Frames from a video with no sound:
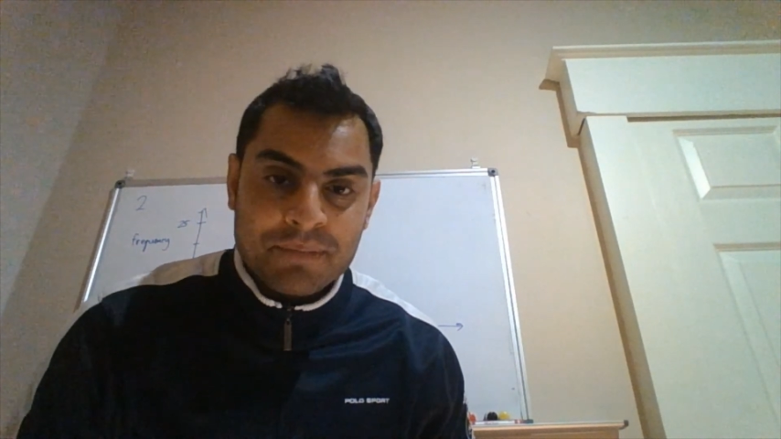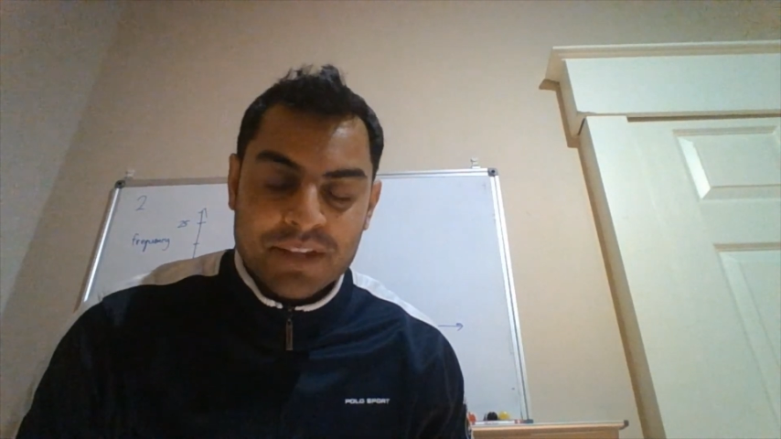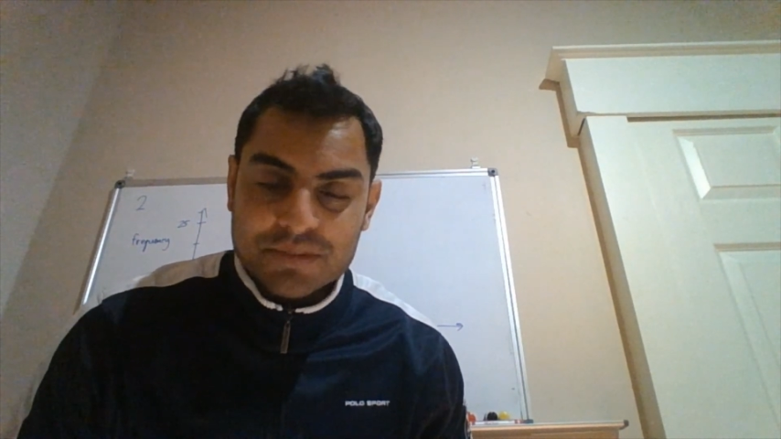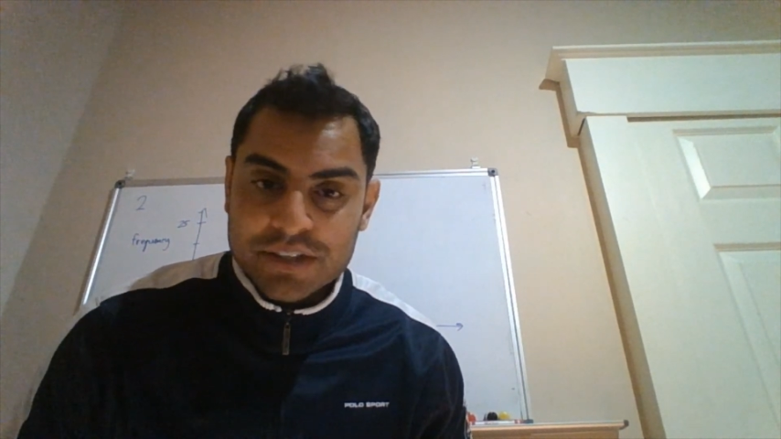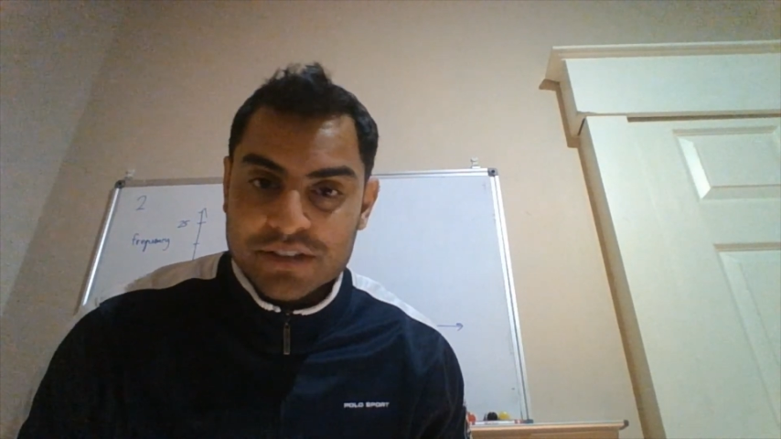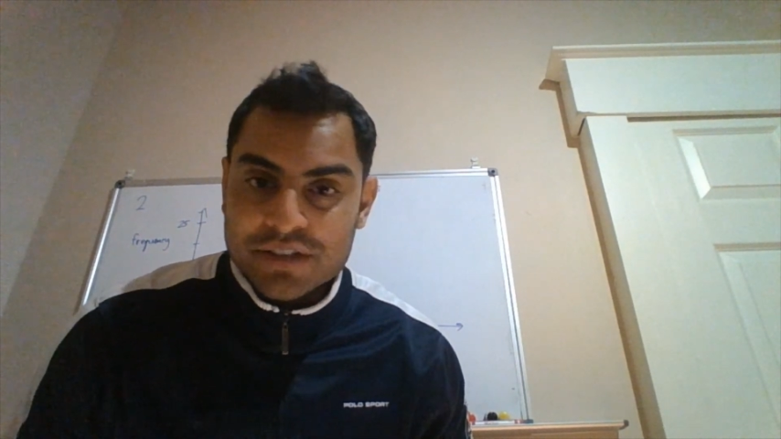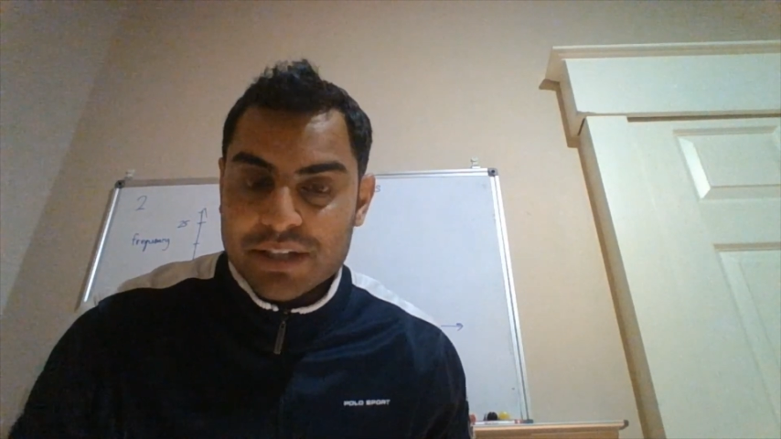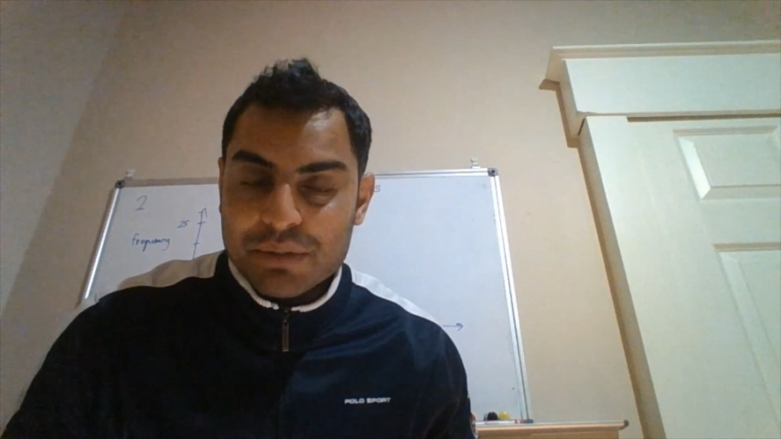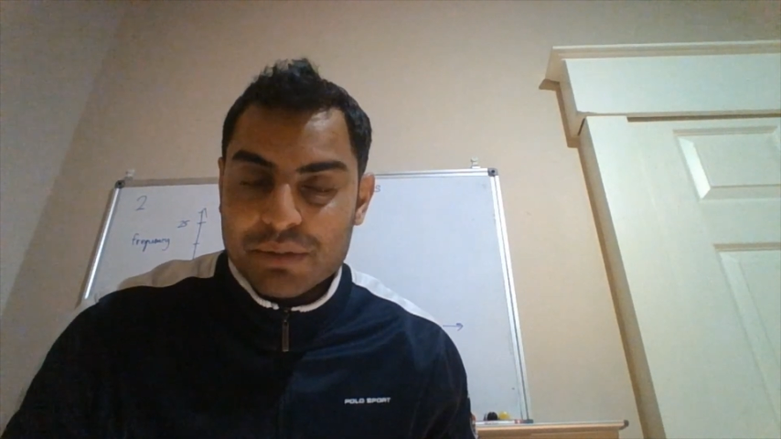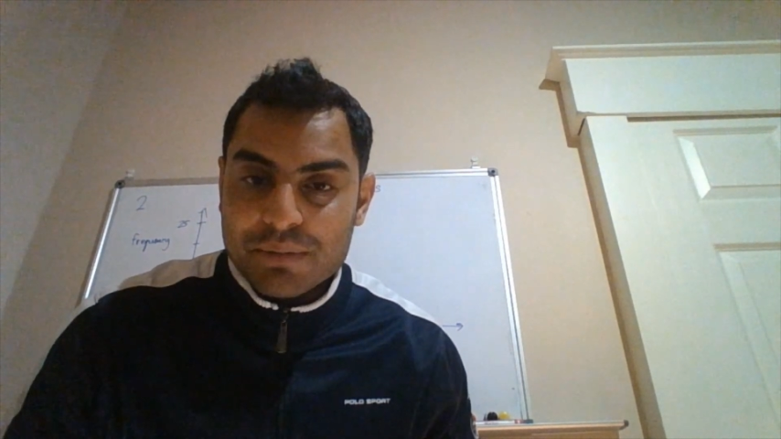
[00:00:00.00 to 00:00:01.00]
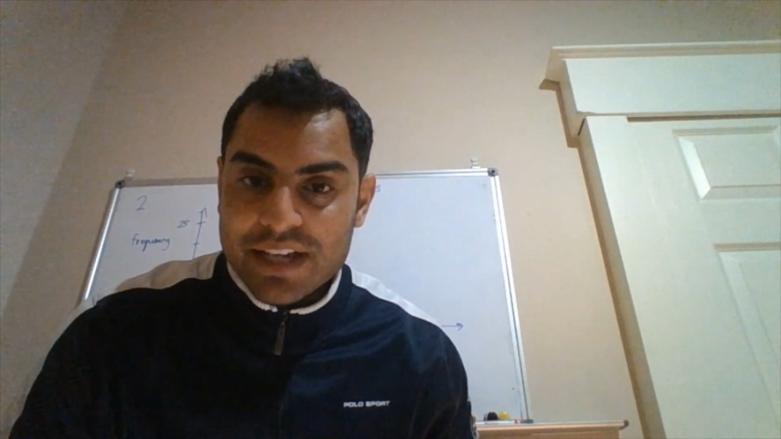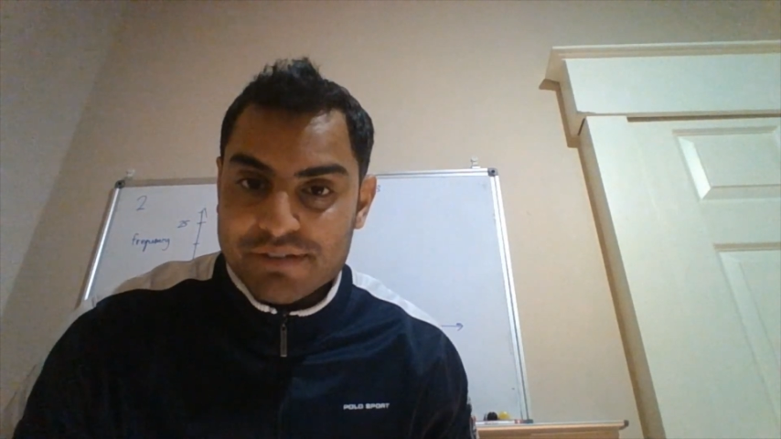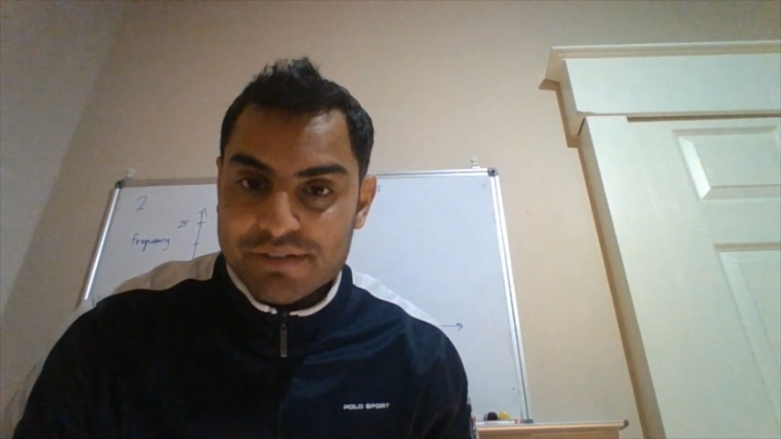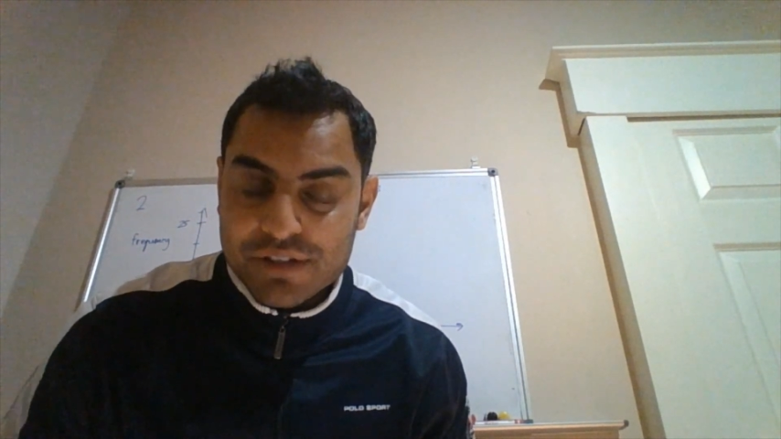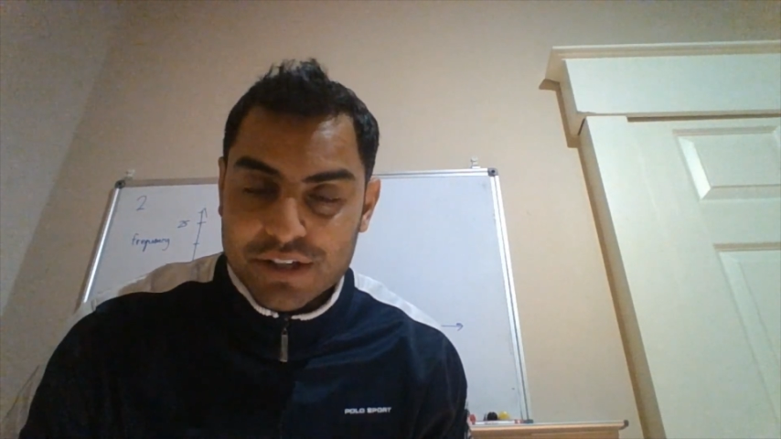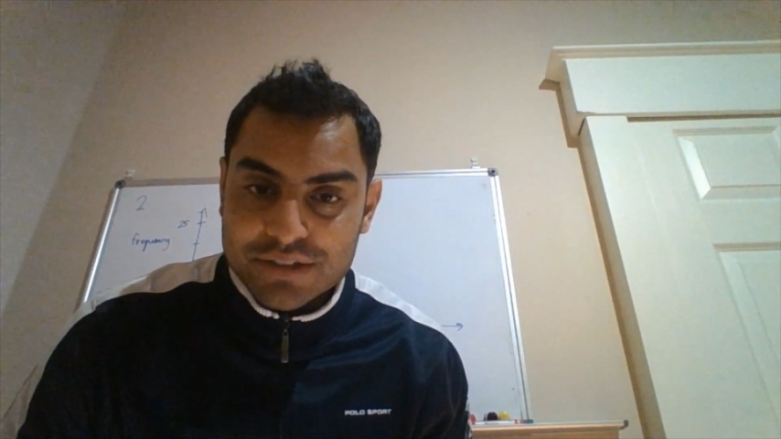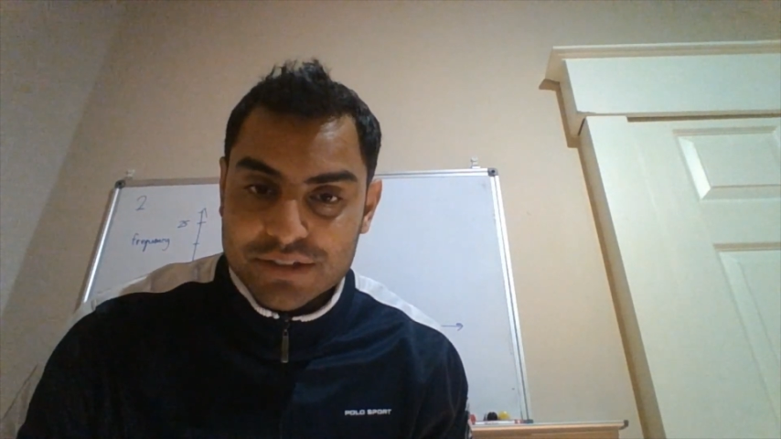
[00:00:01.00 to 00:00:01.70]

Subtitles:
especially when we have a class